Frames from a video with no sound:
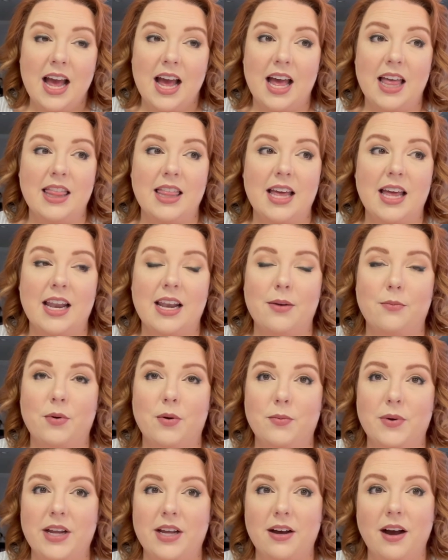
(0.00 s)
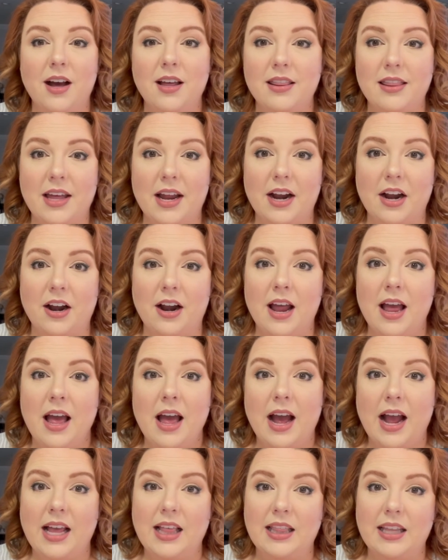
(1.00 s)
And then when we got there,
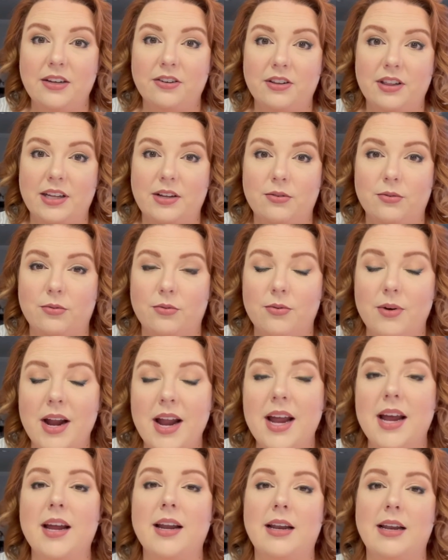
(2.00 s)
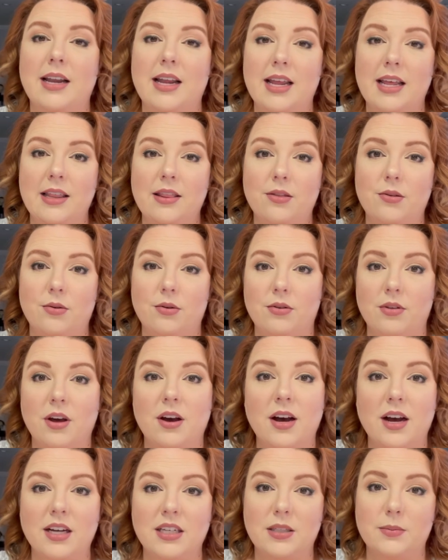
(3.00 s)
I literally ran in through the
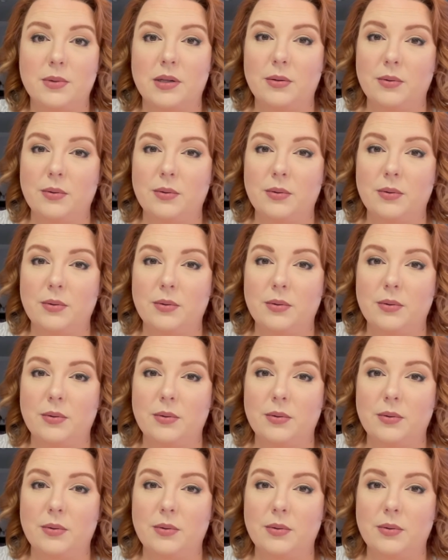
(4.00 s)
hospital.